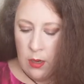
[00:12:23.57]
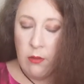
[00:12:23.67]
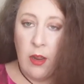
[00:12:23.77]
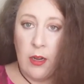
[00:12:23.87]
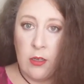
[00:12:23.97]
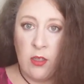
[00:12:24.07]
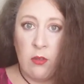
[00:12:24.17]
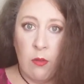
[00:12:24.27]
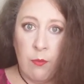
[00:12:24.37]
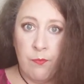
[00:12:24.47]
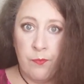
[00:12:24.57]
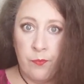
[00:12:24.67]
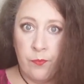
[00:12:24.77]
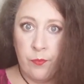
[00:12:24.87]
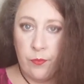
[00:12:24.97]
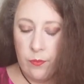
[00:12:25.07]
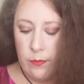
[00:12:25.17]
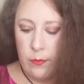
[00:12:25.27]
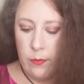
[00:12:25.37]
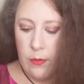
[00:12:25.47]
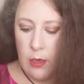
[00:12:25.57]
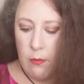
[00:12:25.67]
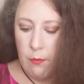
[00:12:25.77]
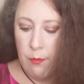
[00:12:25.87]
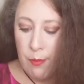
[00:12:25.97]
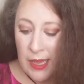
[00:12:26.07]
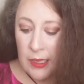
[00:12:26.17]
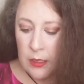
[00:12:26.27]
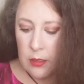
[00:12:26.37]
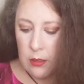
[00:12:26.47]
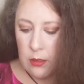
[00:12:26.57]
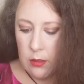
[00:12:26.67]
I don't know how to do them, but